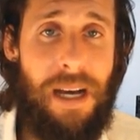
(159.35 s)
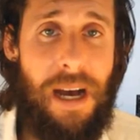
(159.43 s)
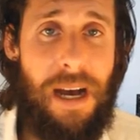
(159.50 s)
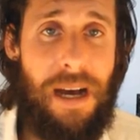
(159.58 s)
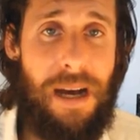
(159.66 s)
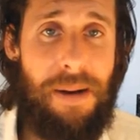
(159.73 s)

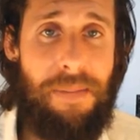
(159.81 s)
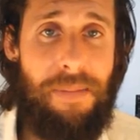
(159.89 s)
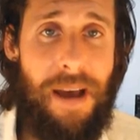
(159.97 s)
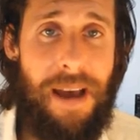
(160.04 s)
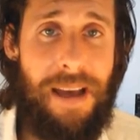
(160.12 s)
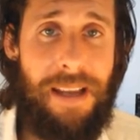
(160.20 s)

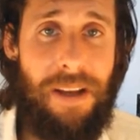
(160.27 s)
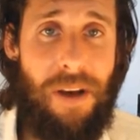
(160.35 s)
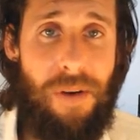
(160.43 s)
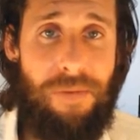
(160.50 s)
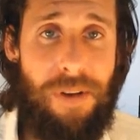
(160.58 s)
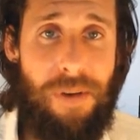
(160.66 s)
and
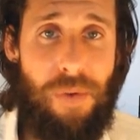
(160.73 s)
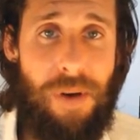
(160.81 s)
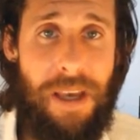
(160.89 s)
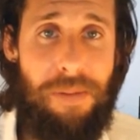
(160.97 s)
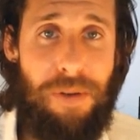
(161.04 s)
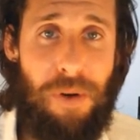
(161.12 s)
hopefully will
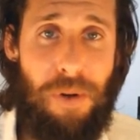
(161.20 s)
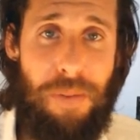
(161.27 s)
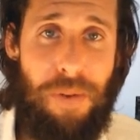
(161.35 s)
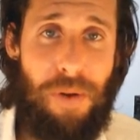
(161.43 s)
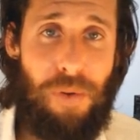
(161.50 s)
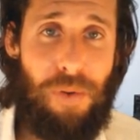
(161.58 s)
keep the
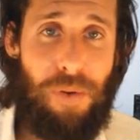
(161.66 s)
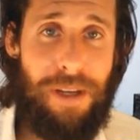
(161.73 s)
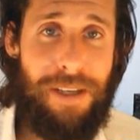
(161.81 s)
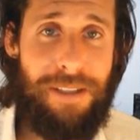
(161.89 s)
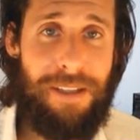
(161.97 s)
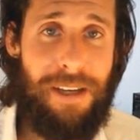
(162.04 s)
creepy
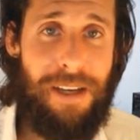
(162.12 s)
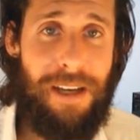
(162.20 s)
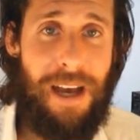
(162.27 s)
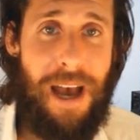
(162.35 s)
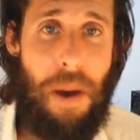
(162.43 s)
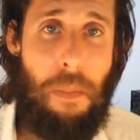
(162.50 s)
crawlies
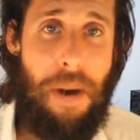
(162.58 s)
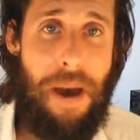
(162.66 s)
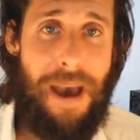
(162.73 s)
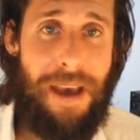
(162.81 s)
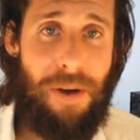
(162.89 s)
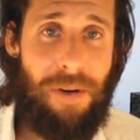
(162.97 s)
at bay,